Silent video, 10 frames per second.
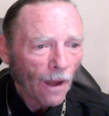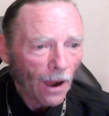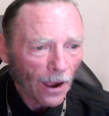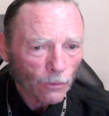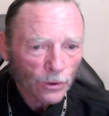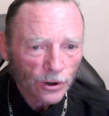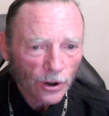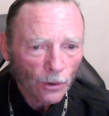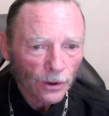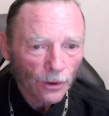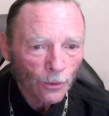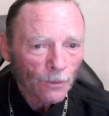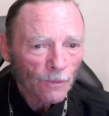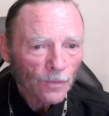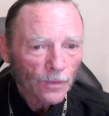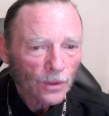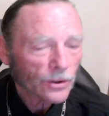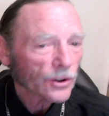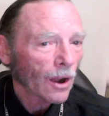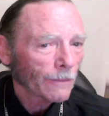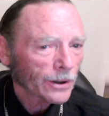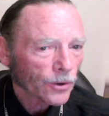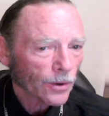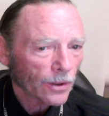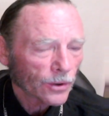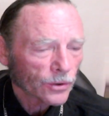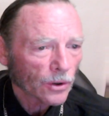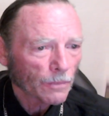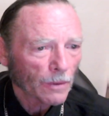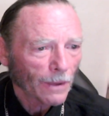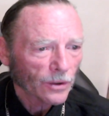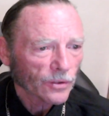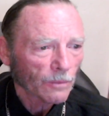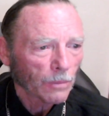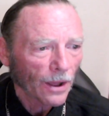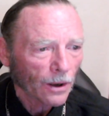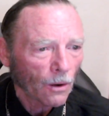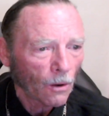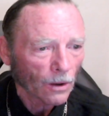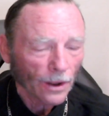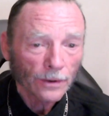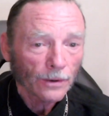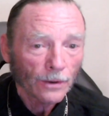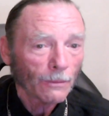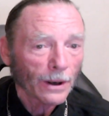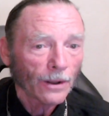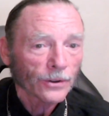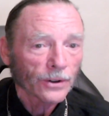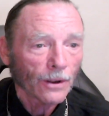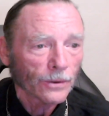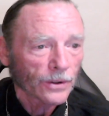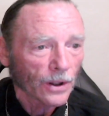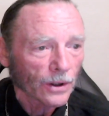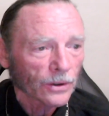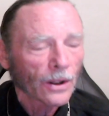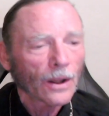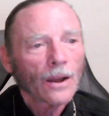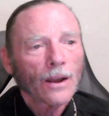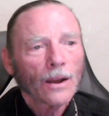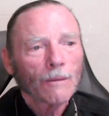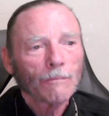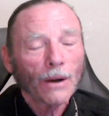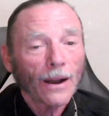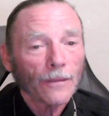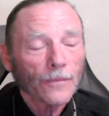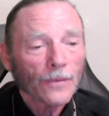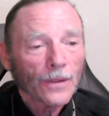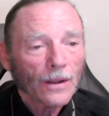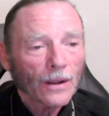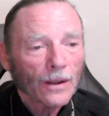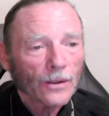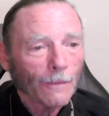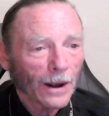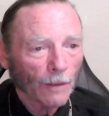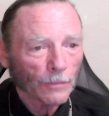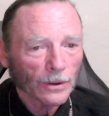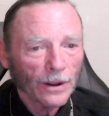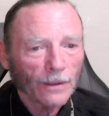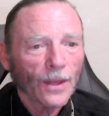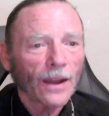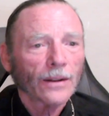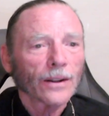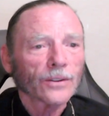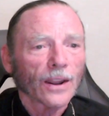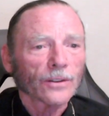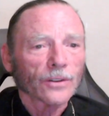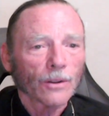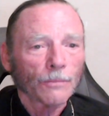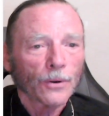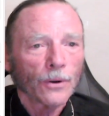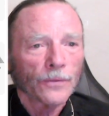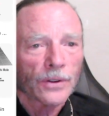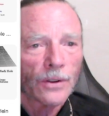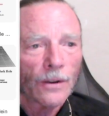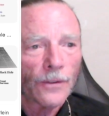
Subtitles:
I will show you the geometry of the supermassive black hole, and nobody else knows this, but you may not believe that. Let's get to the proofs.